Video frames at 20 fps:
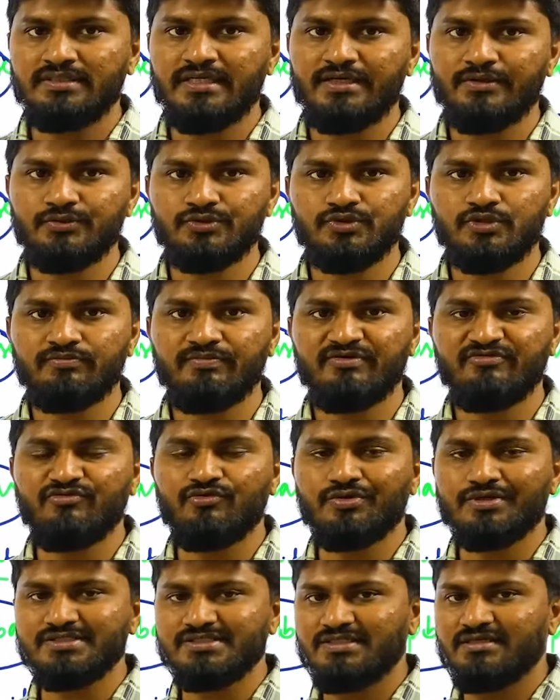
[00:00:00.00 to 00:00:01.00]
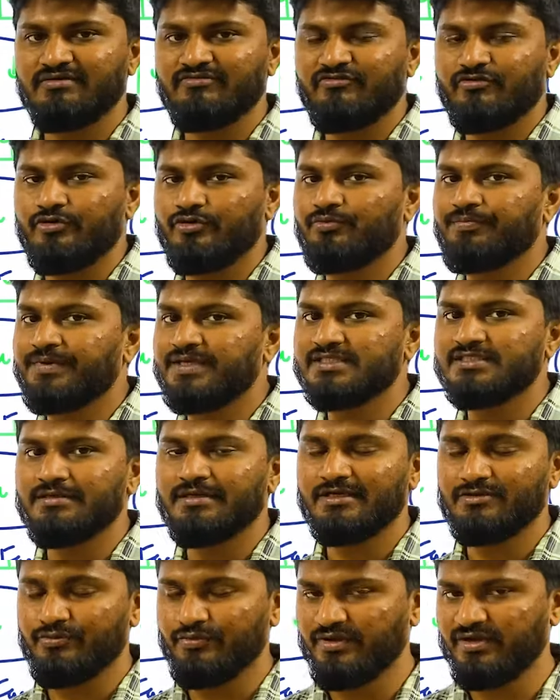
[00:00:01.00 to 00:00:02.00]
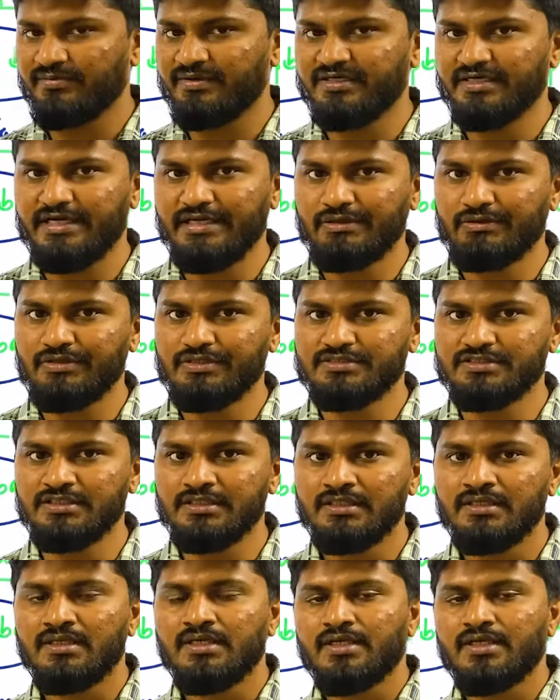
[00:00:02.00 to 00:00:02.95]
that you should be focusing on for UPSC environment and ecology.